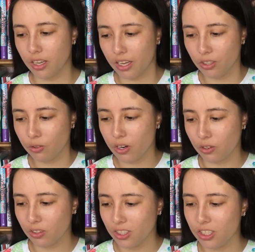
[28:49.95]
I don't
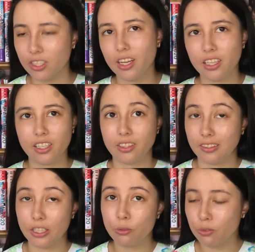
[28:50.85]
know, she's got like a
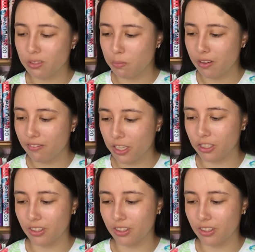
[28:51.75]
cute smug face,